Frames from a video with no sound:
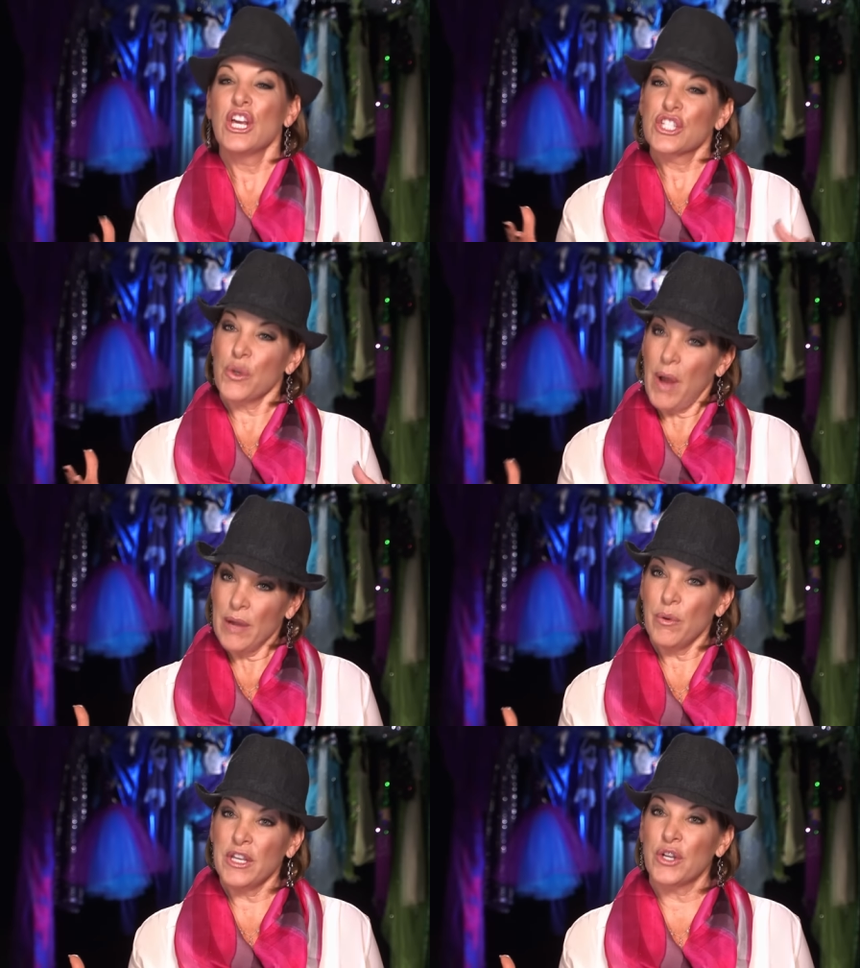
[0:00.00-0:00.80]
So
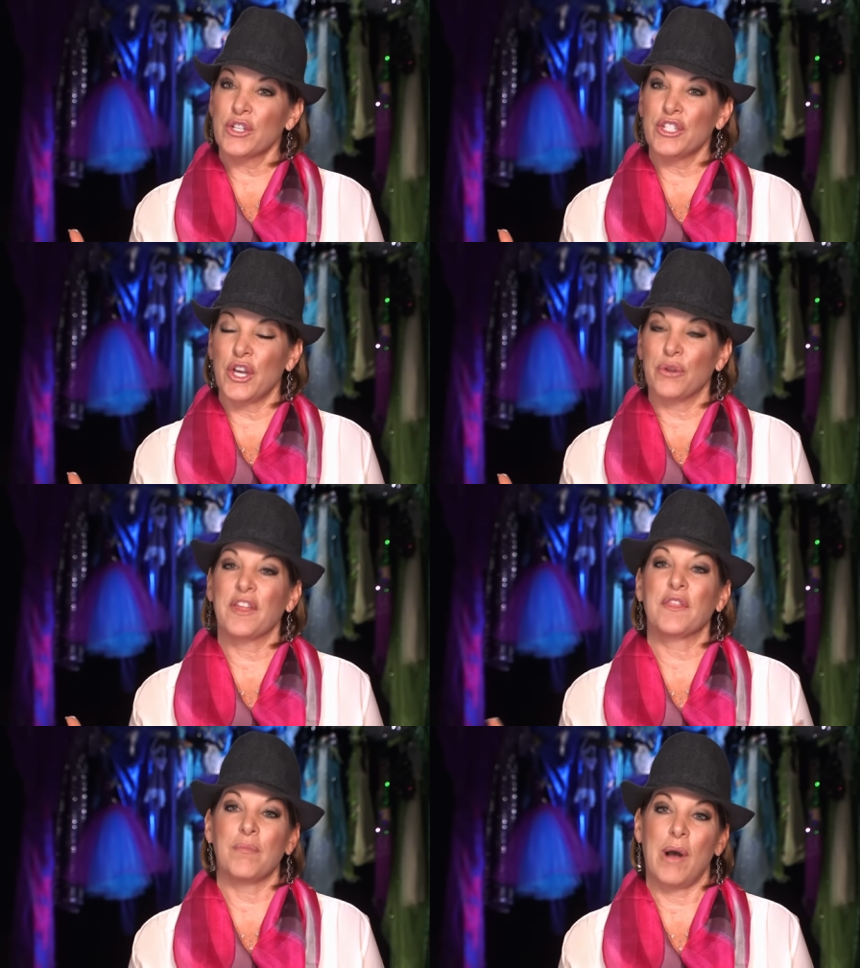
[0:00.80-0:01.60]
I want her to know
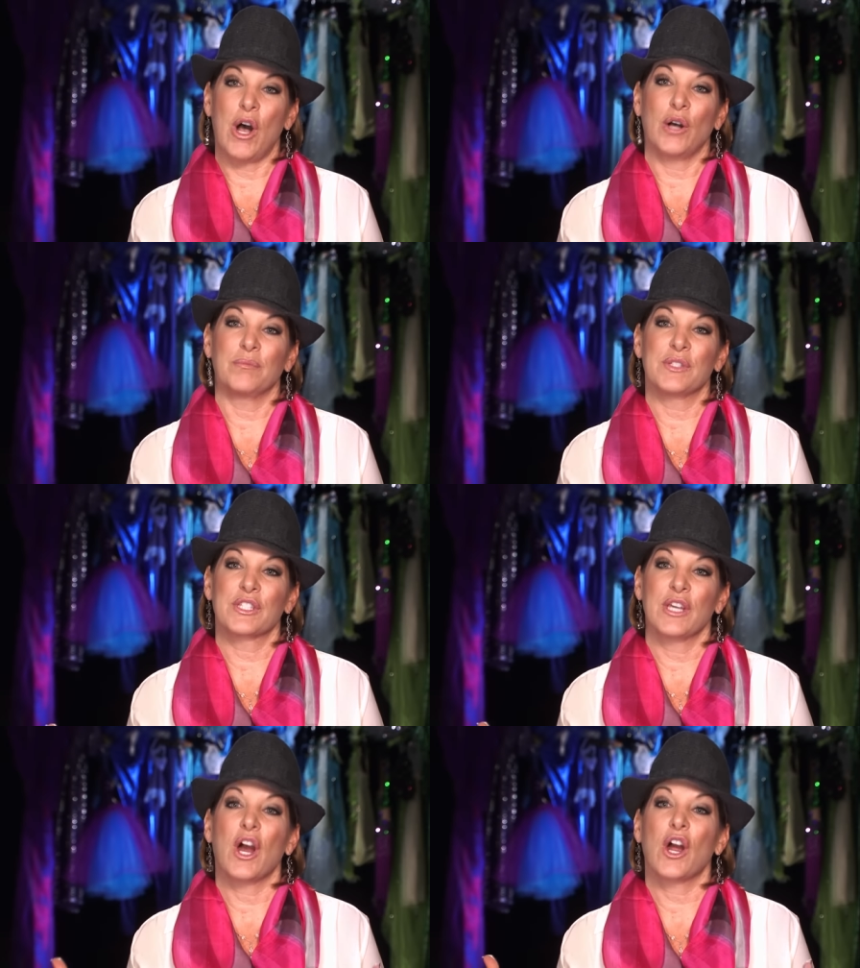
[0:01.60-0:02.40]
that the moms